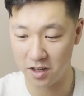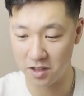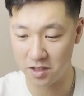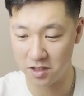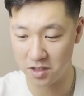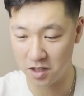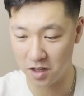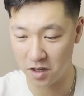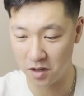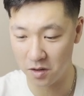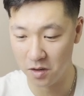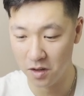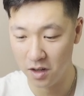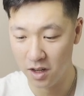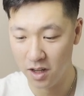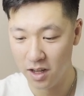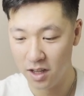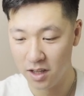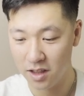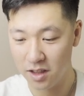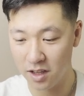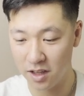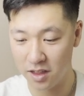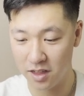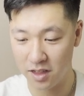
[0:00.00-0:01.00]
So
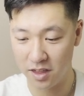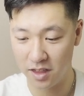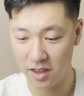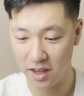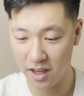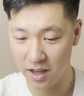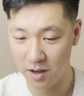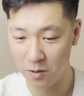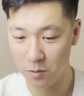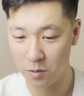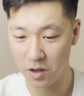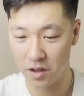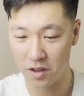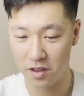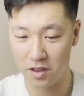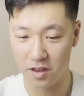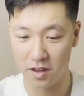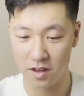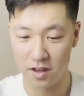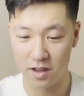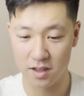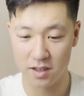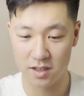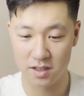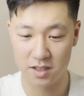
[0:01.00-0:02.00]
the thing with
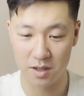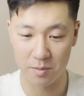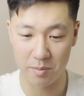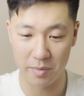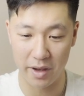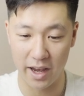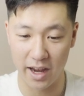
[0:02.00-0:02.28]
some